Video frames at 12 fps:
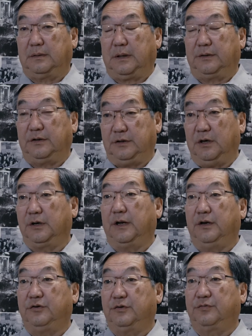at the young
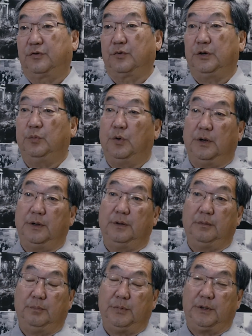age of
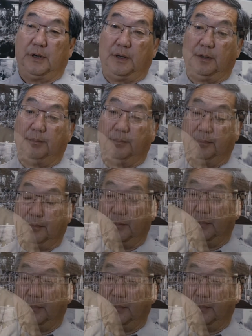31, became